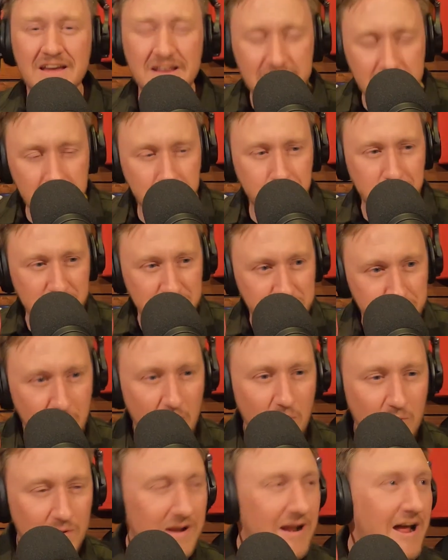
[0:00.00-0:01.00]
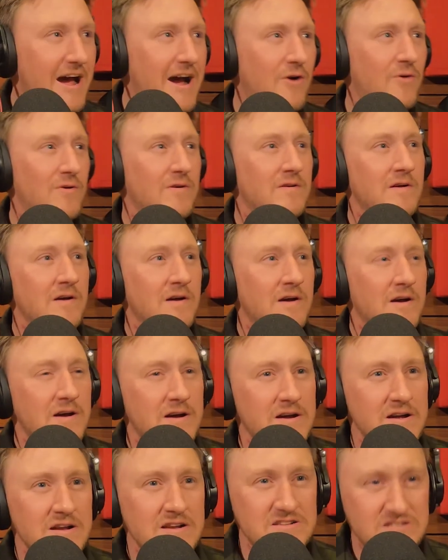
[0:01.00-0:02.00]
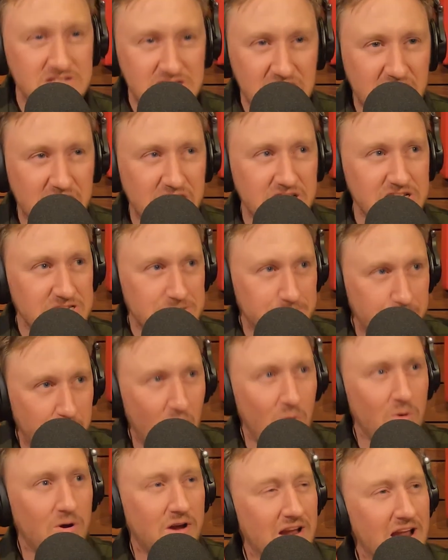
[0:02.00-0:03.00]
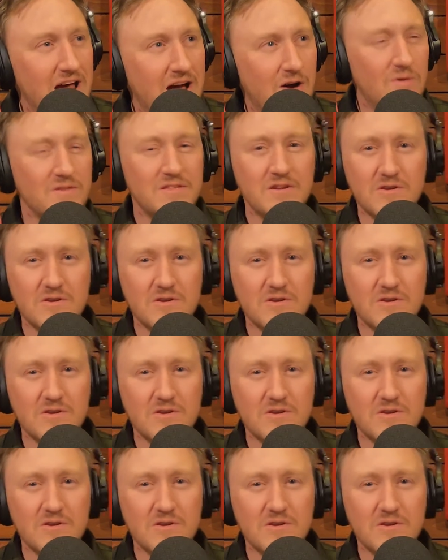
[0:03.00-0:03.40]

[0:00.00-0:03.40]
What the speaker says: nipples poking out, dickies poking out.